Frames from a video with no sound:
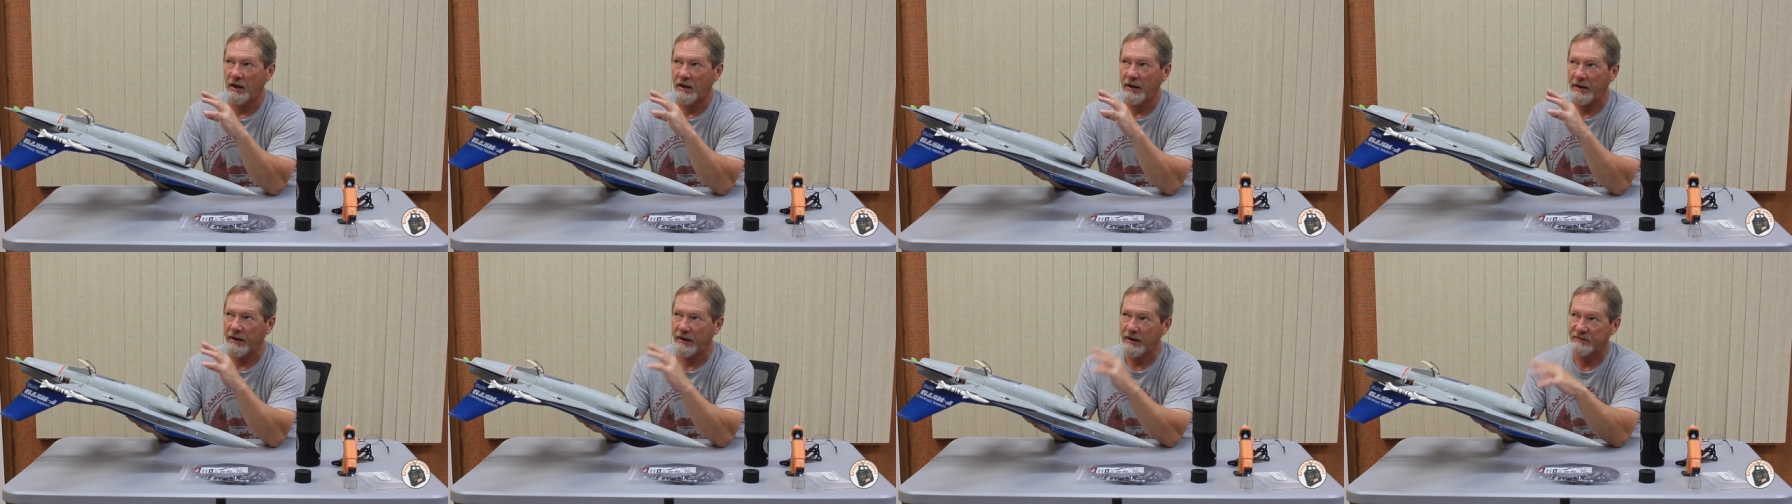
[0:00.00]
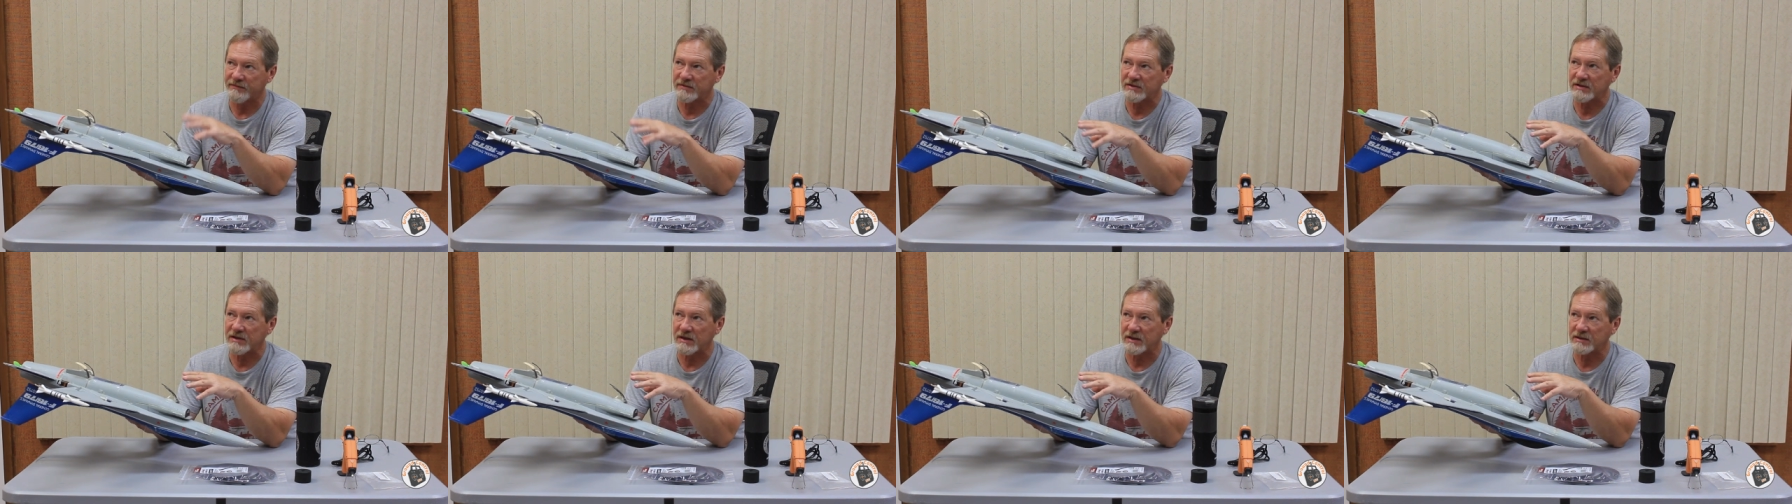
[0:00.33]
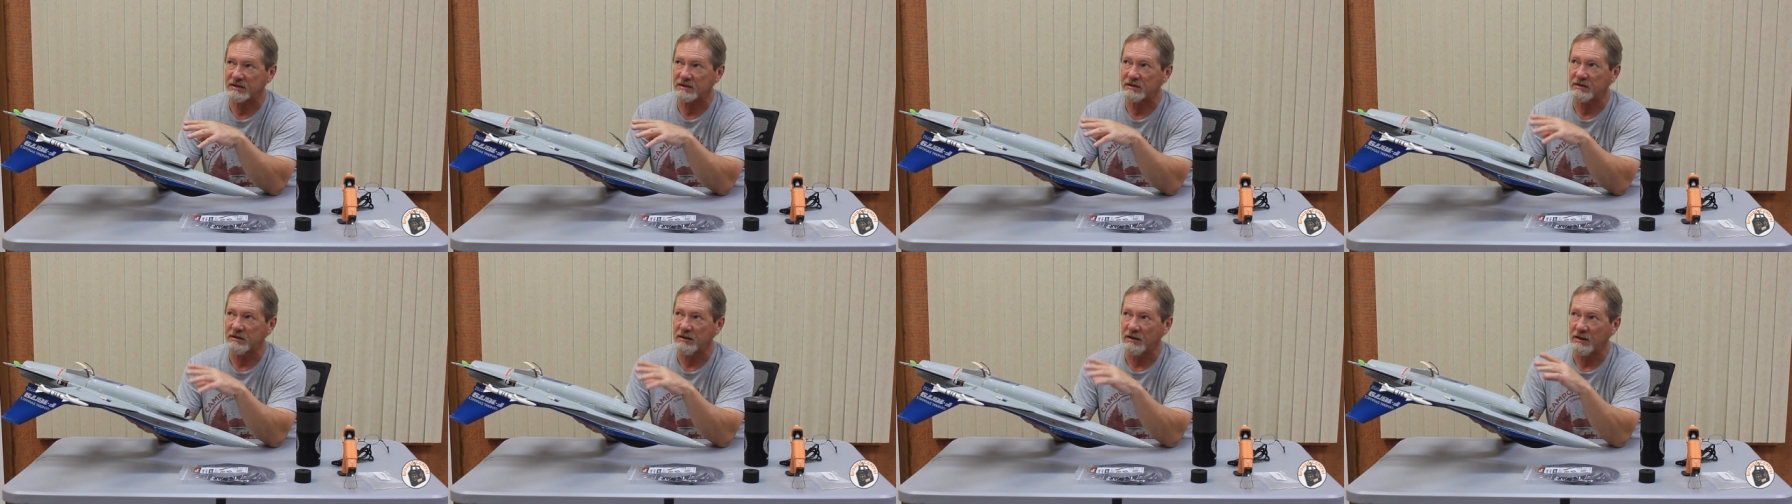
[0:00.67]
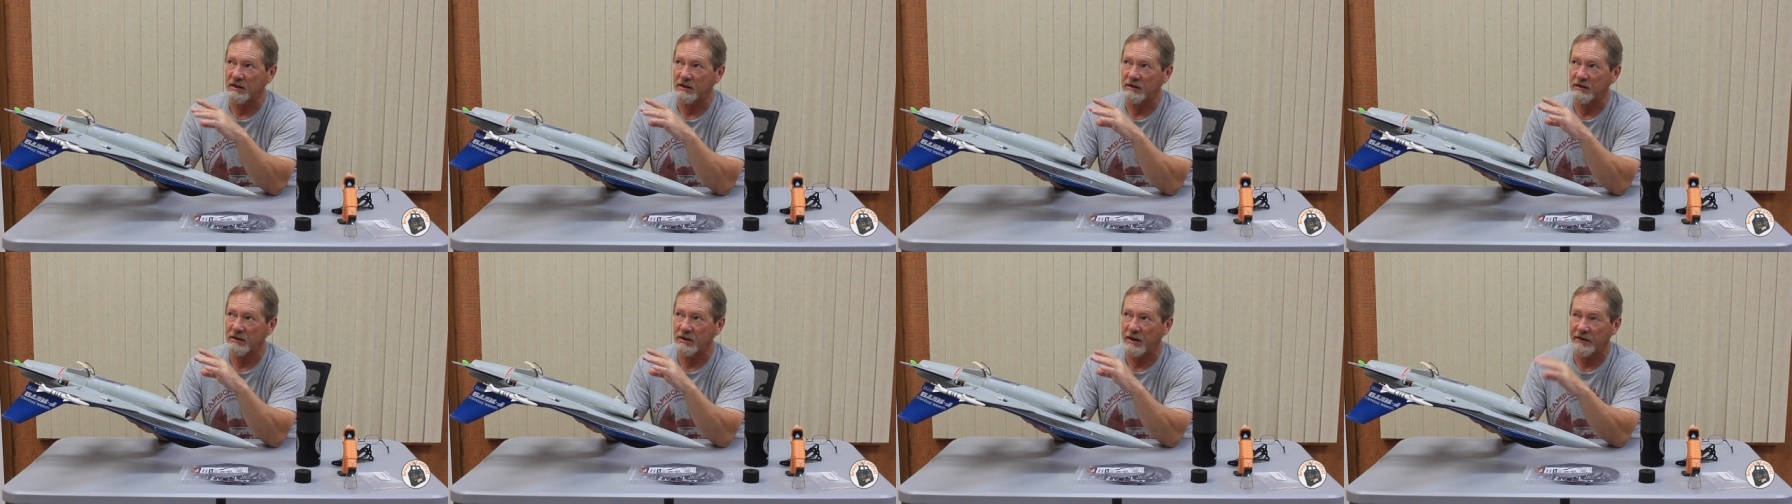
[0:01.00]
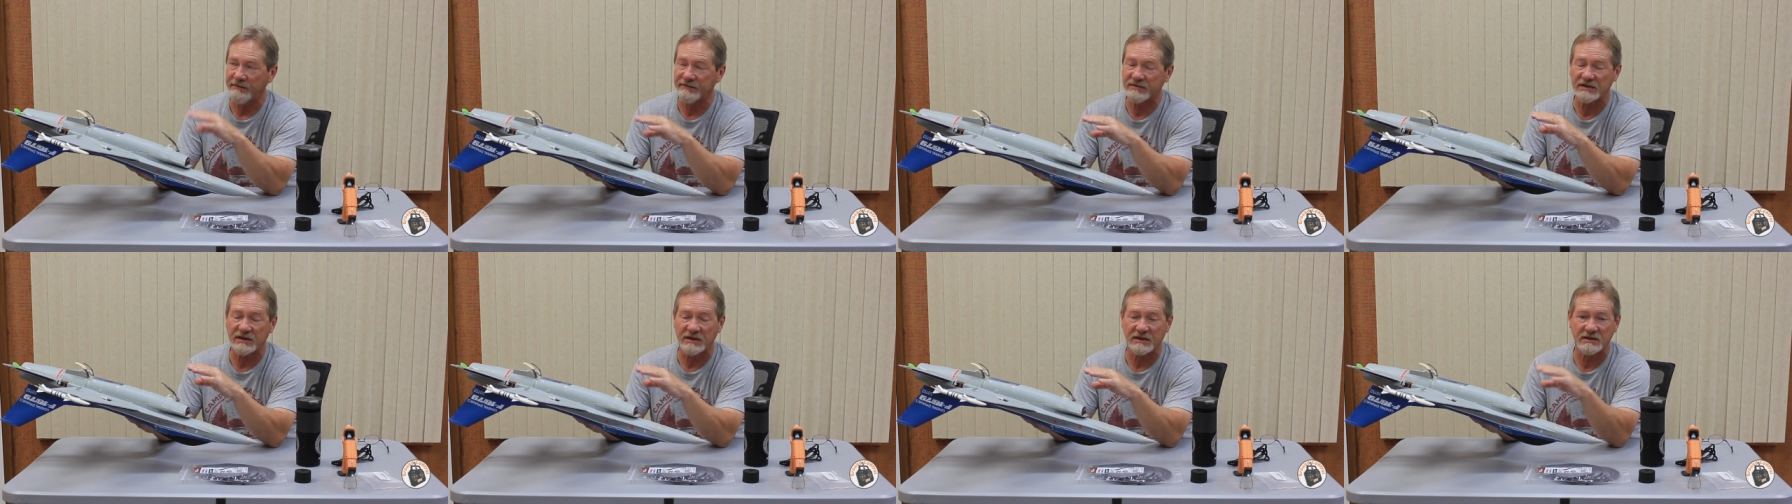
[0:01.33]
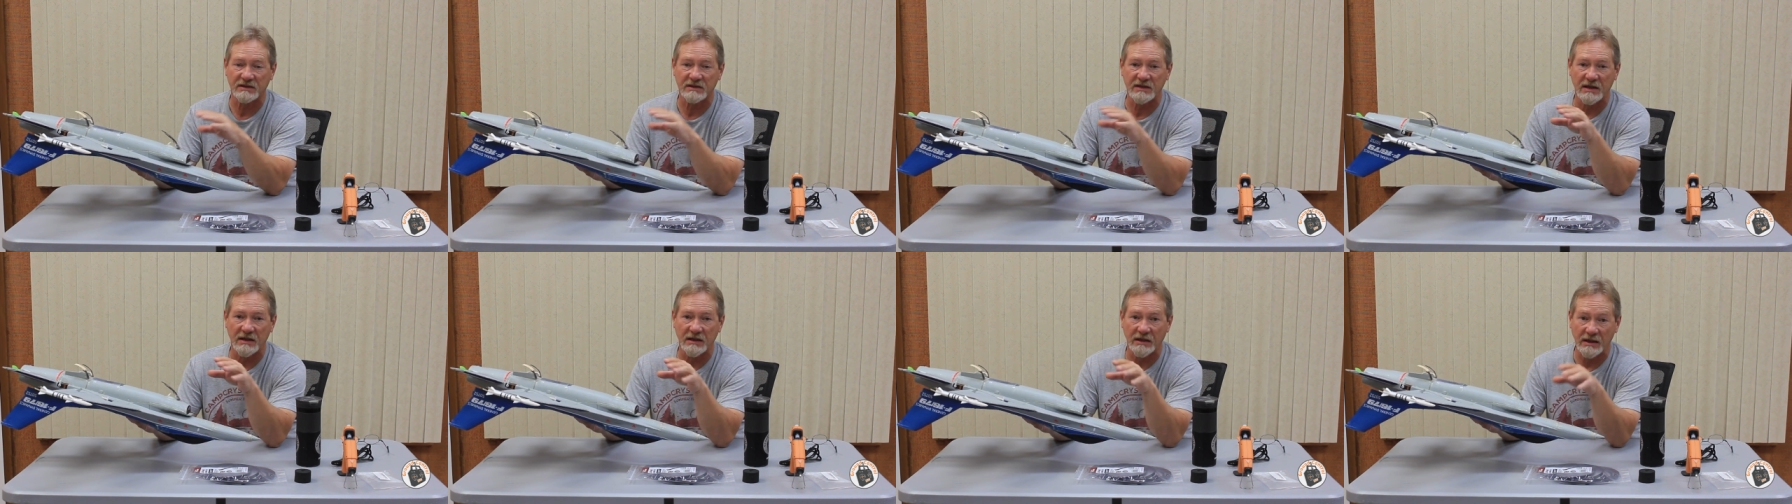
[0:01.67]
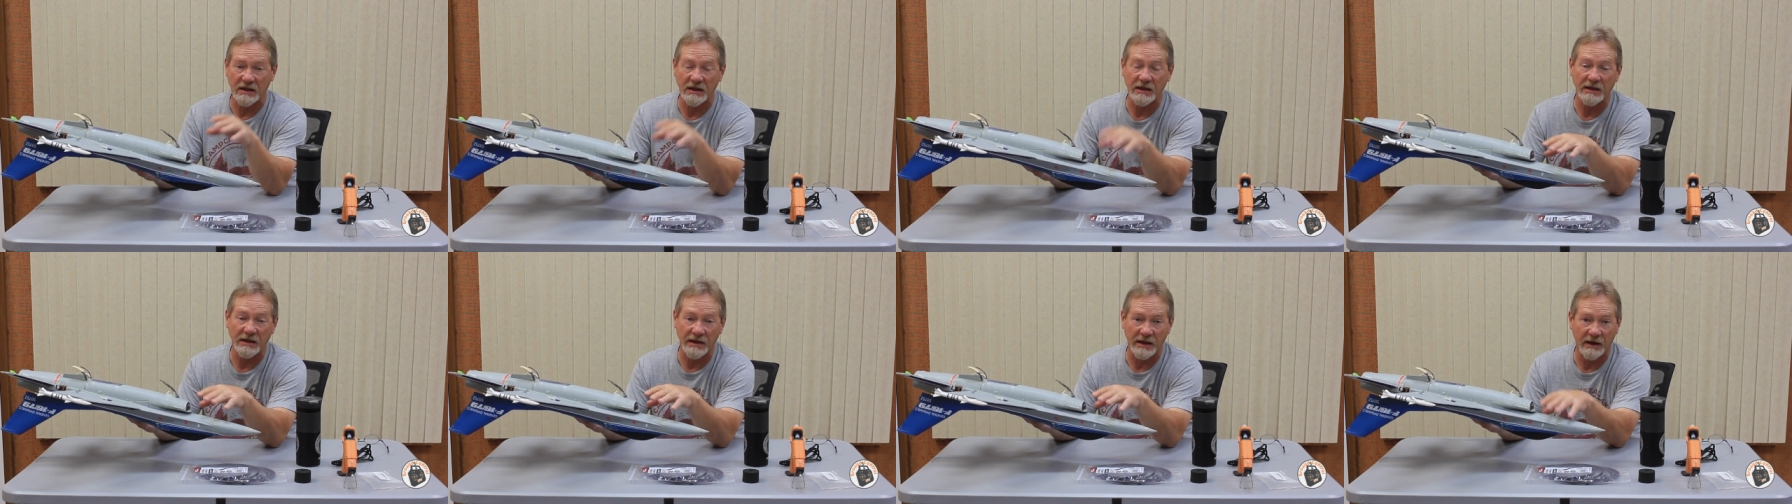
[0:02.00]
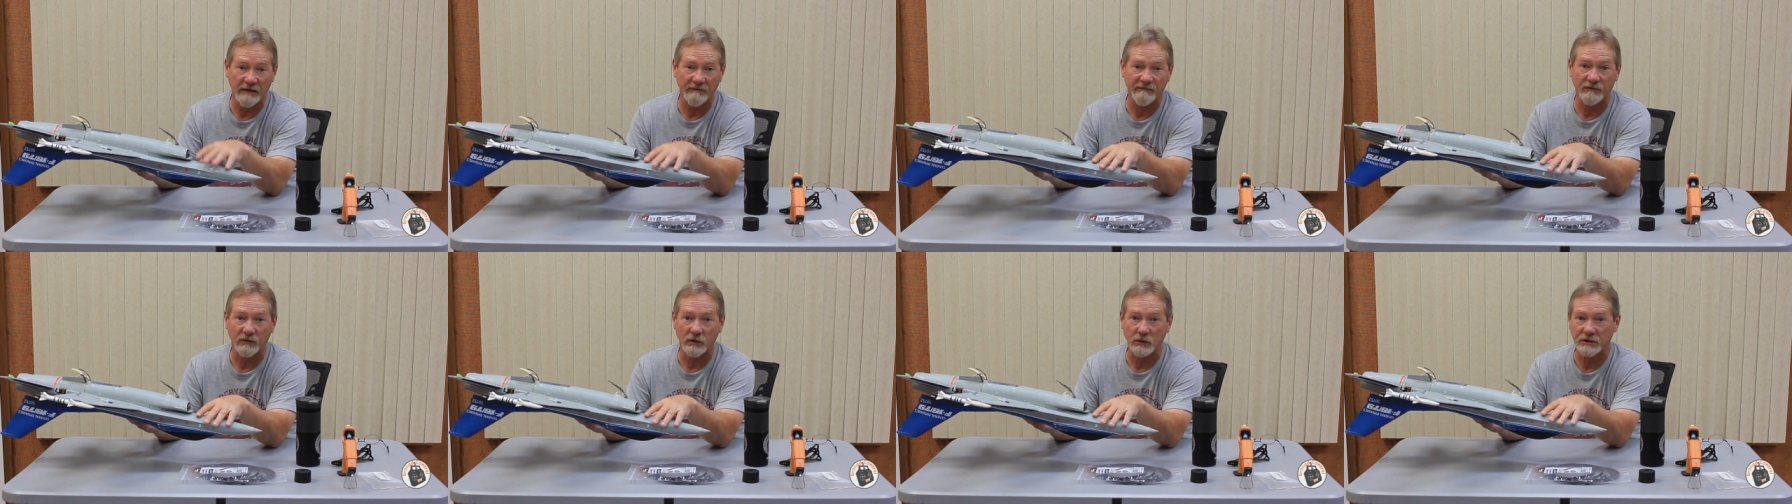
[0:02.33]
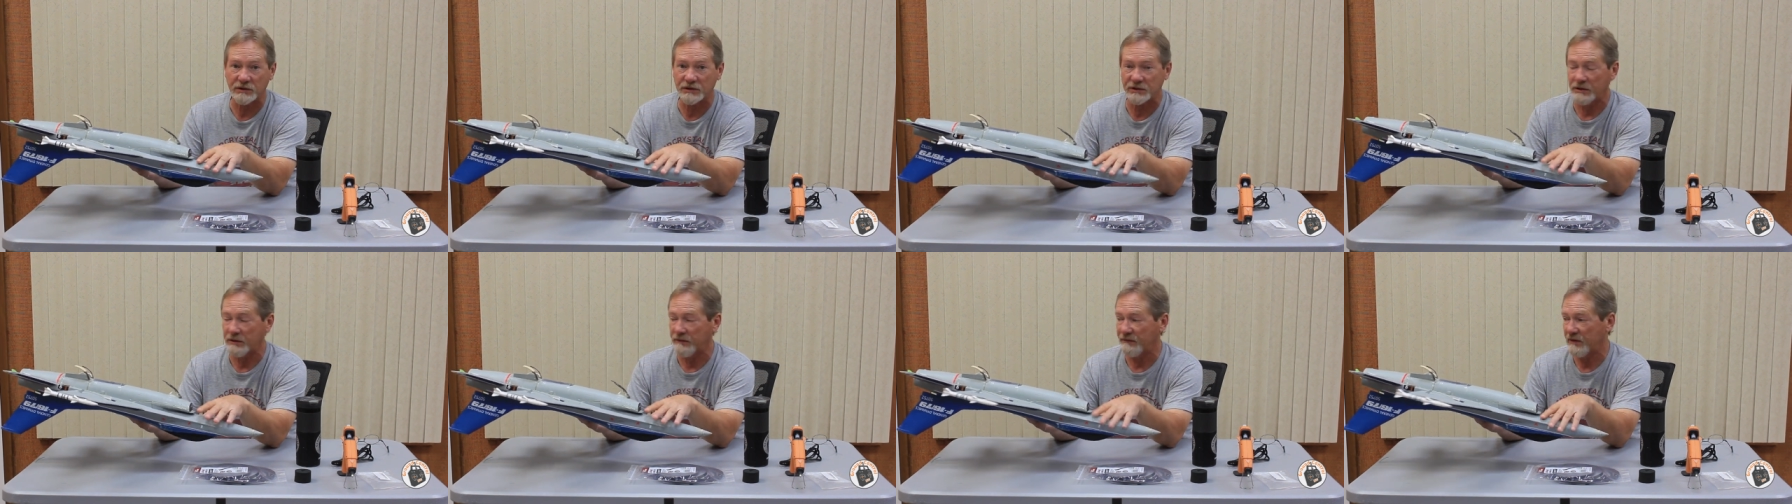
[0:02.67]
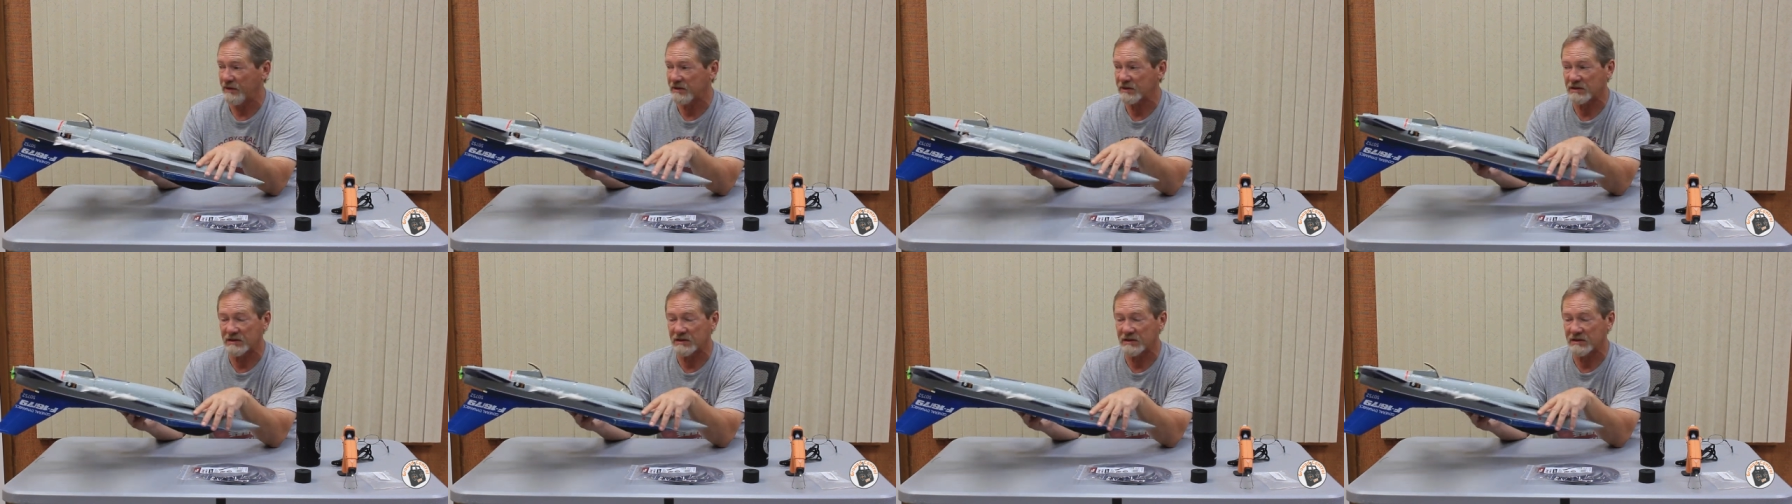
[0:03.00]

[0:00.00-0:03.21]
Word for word: F-16 EDF version of this,